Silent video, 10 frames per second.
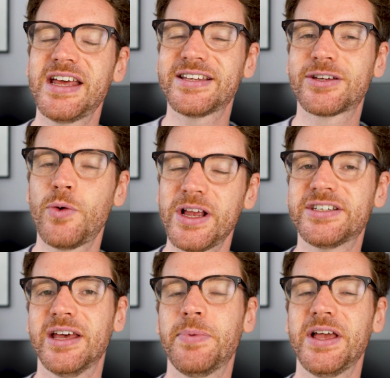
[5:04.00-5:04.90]
next quick
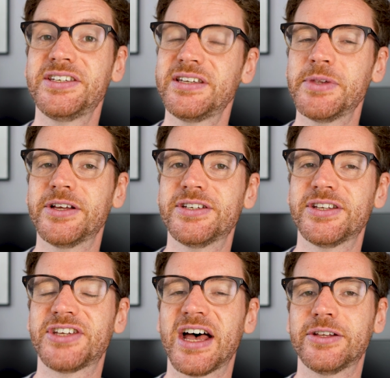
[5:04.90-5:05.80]
tip is similar to the
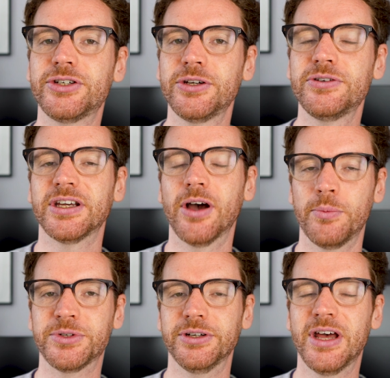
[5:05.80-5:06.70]
silent shooting
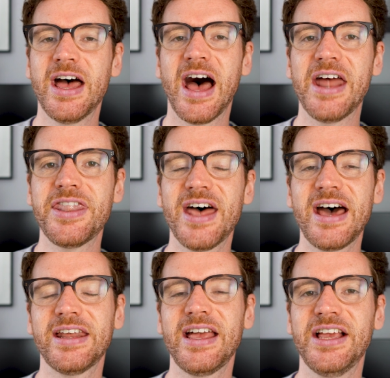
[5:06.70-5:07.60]
option, and
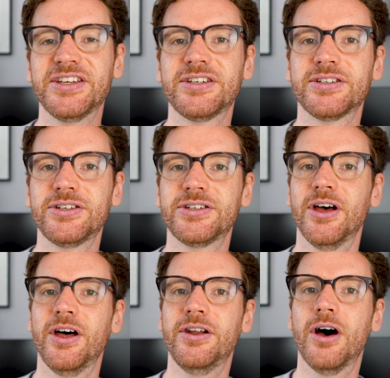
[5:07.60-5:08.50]
that is to
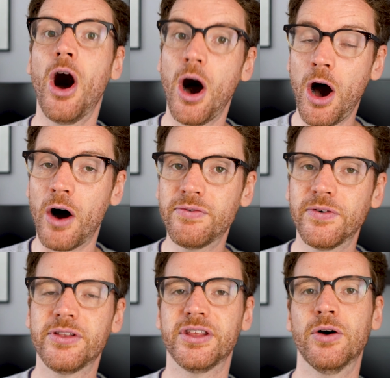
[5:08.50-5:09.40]
turn off
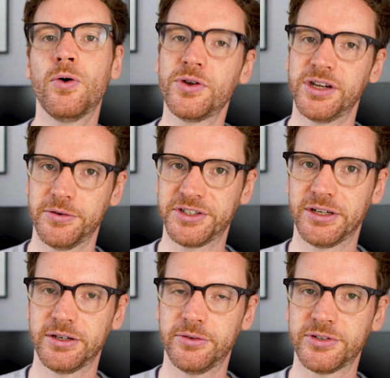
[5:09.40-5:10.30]
the audio
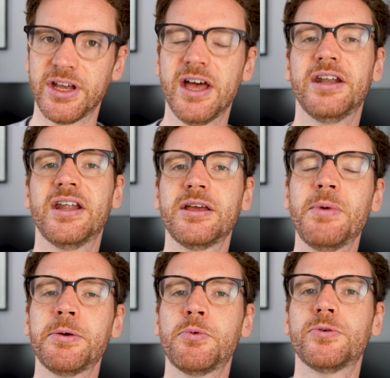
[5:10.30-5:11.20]
signals. Now you
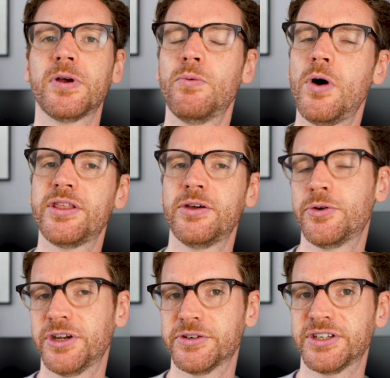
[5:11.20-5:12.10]
might be wondering, what are the
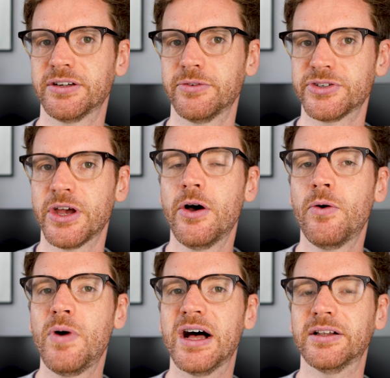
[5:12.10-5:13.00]
audio signals?
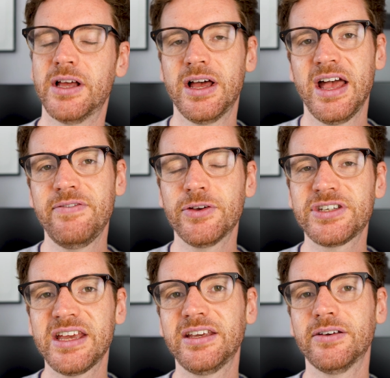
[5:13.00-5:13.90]
Well, if you're
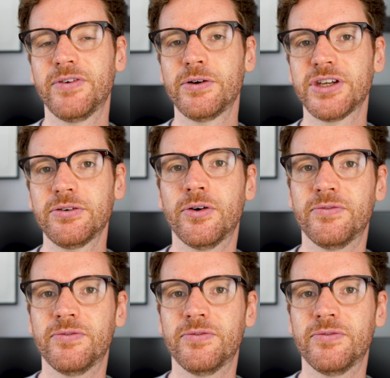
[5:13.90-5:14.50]
taking photo or